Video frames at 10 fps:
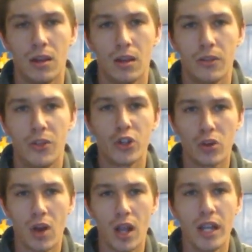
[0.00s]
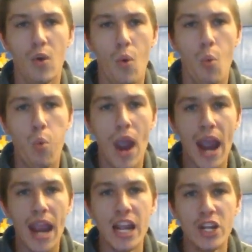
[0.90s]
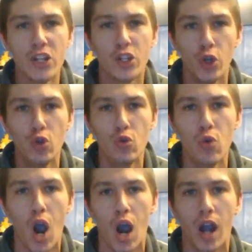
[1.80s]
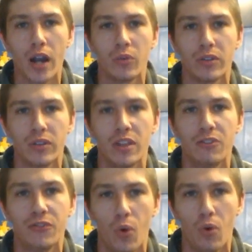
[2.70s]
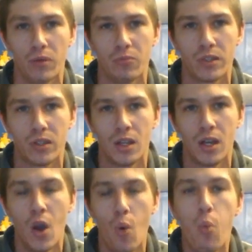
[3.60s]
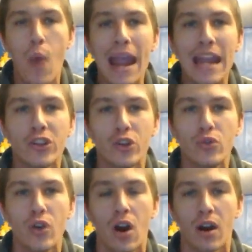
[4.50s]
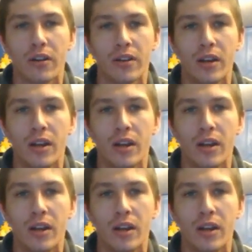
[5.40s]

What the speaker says: They're trying way too hard with these forms. Way too hard.